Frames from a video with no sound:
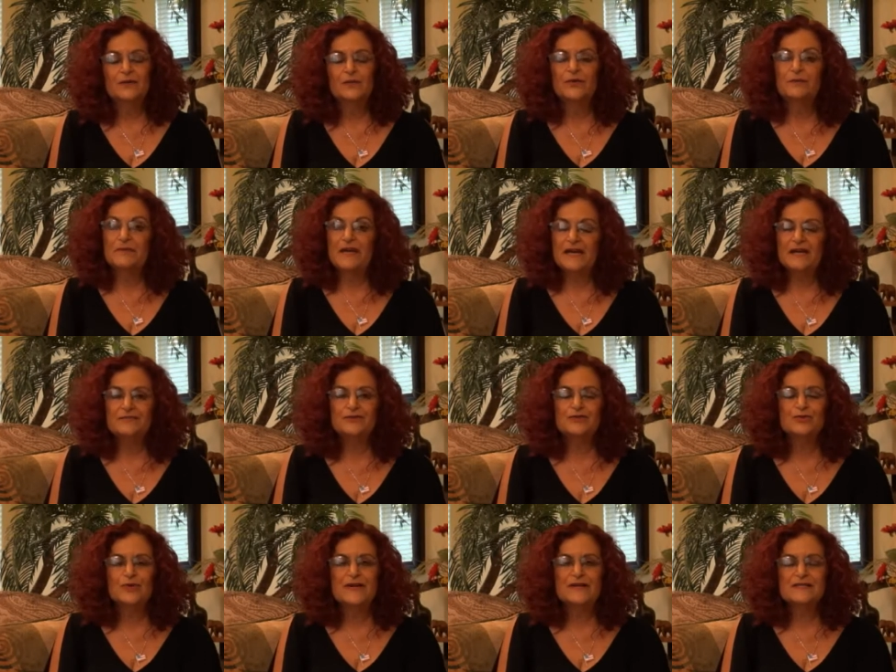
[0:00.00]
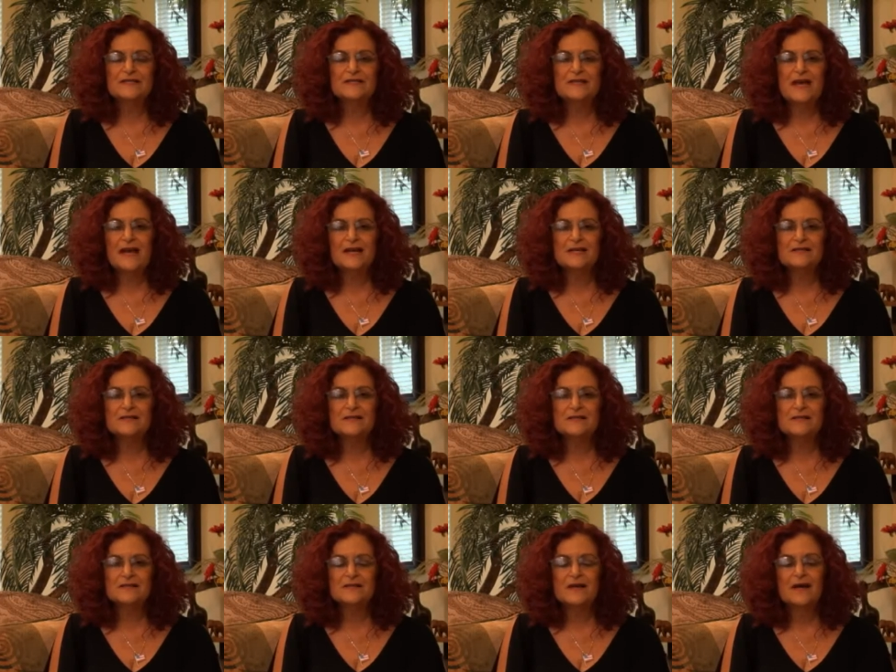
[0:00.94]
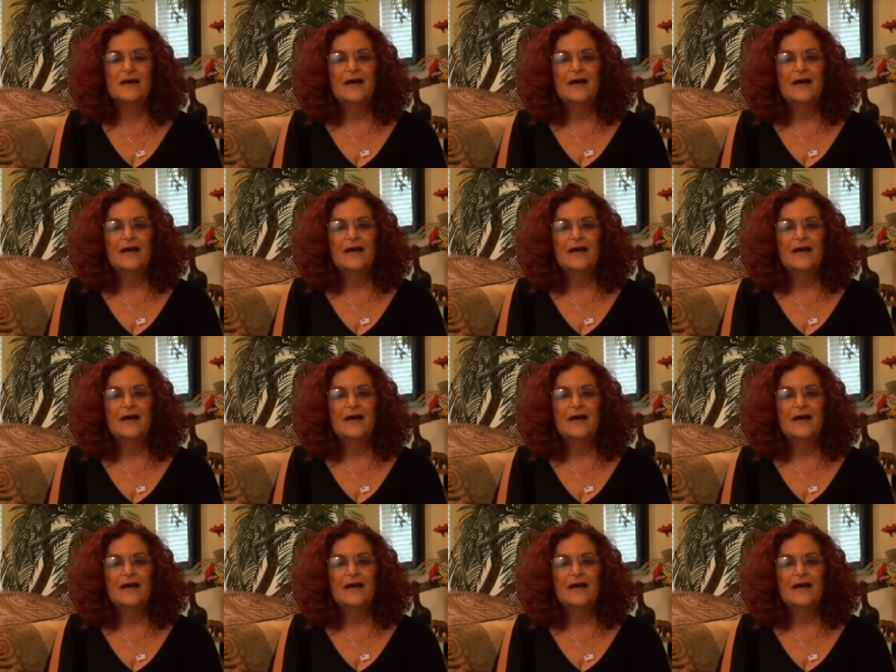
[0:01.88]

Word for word: we may have to raise taxes.